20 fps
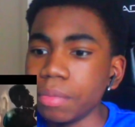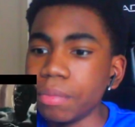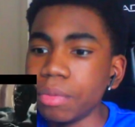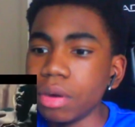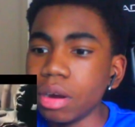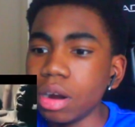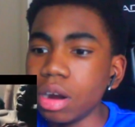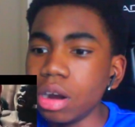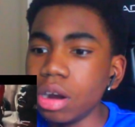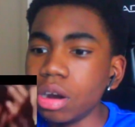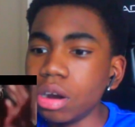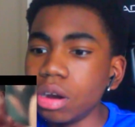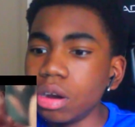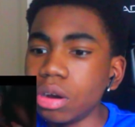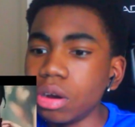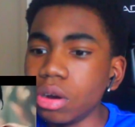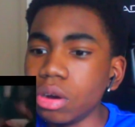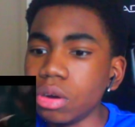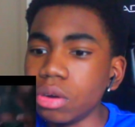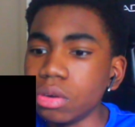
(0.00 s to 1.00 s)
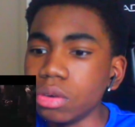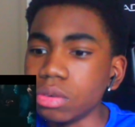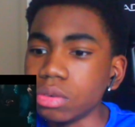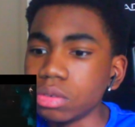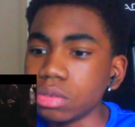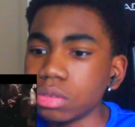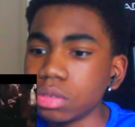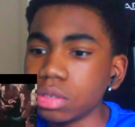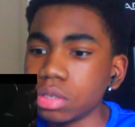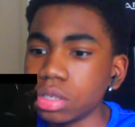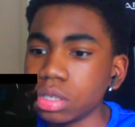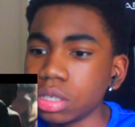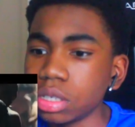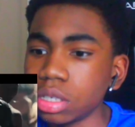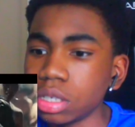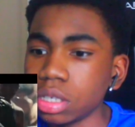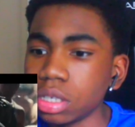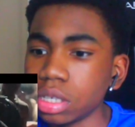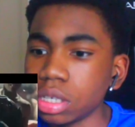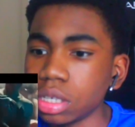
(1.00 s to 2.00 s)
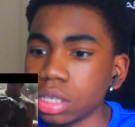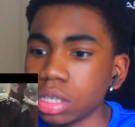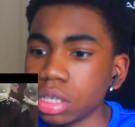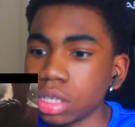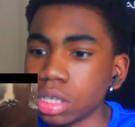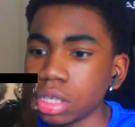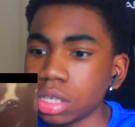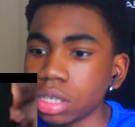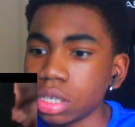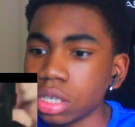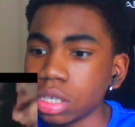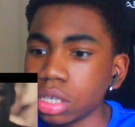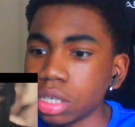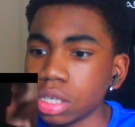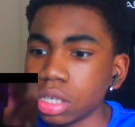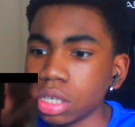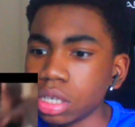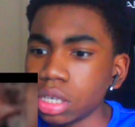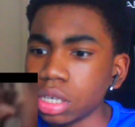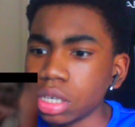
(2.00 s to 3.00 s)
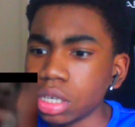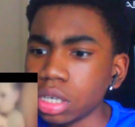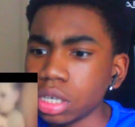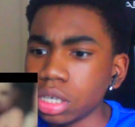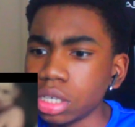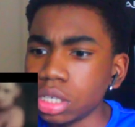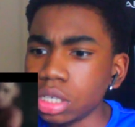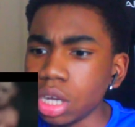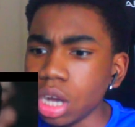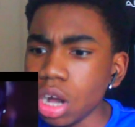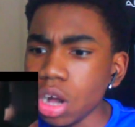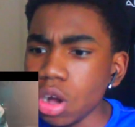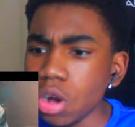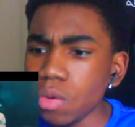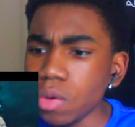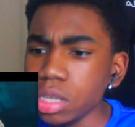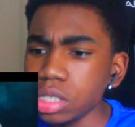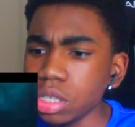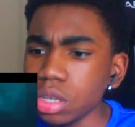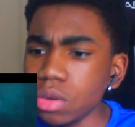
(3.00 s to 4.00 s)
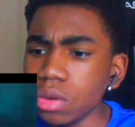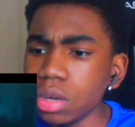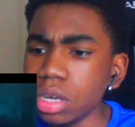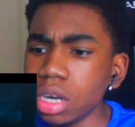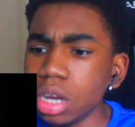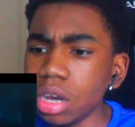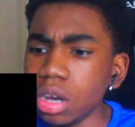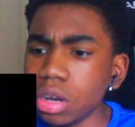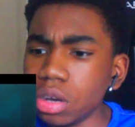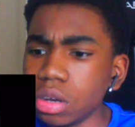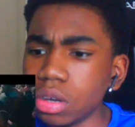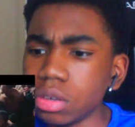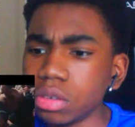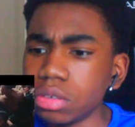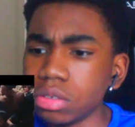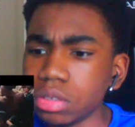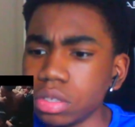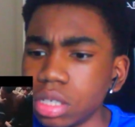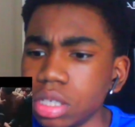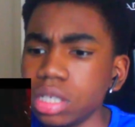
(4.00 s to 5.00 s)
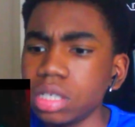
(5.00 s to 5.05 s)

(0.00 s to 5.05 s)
Bro screaming. Yo, what's going on?